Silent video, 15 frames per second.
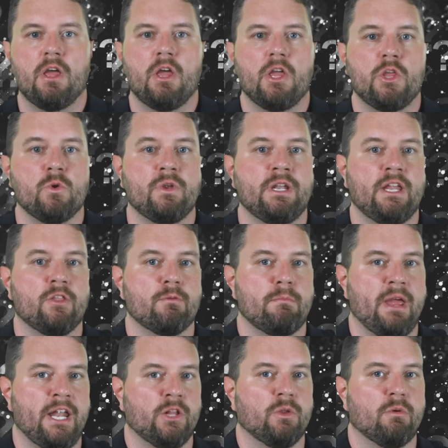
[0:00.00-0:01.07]
you can either
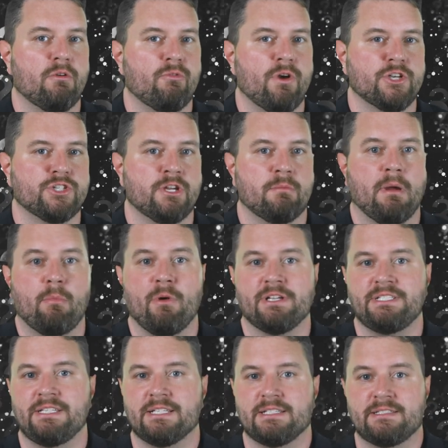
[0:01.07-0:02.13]
manually refresh it by
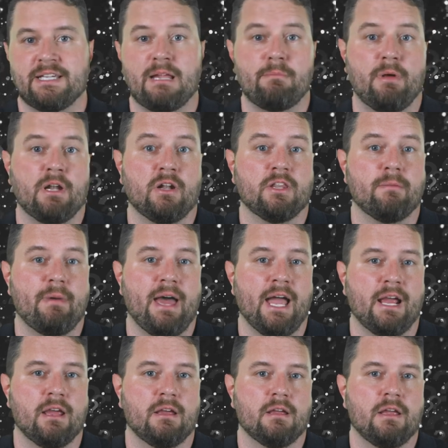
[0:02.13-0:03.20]
pressing the Set button on the
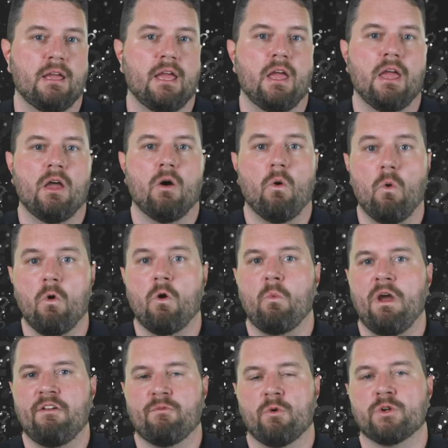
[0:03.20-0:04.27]
back, or
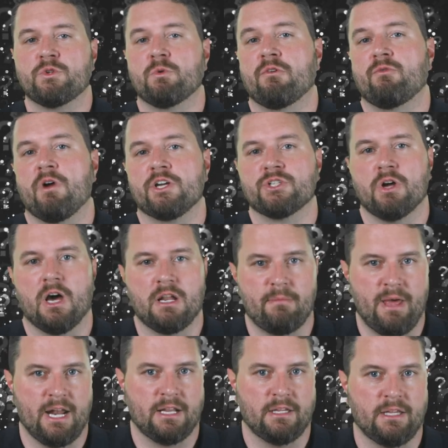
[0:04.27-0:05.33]
wait for it to refresh
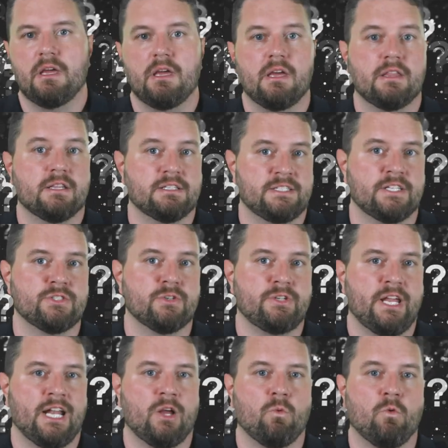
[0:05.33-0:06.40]
automatically. The sensor
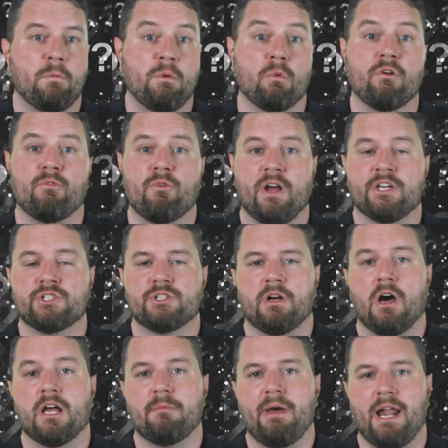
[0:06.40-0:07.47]
data will be refreshed
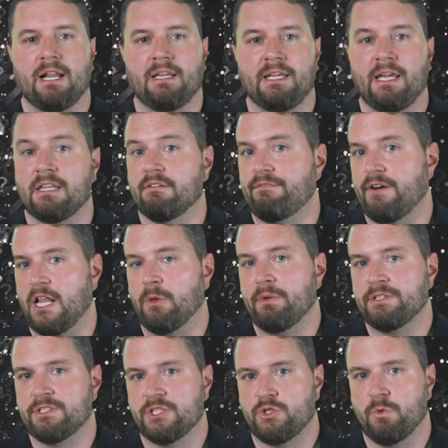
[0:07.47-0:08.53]
automatically in the following
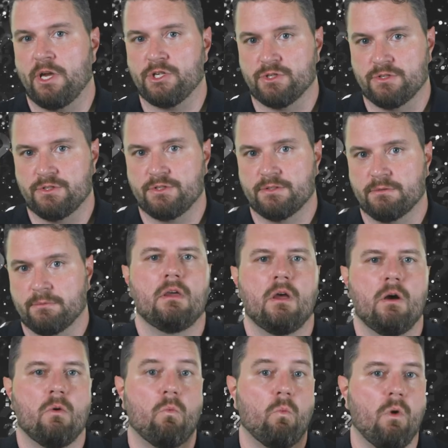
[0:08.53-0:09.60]
situations.
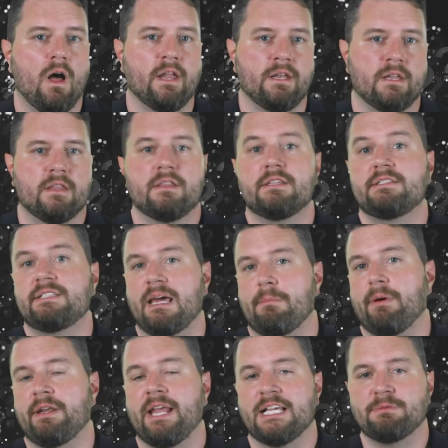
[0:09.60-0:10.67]
1. The Set
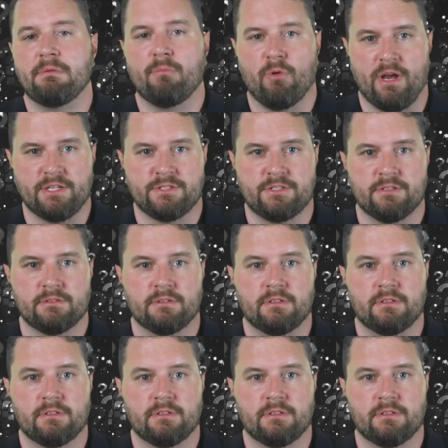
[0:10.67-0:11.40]
button has been pressed.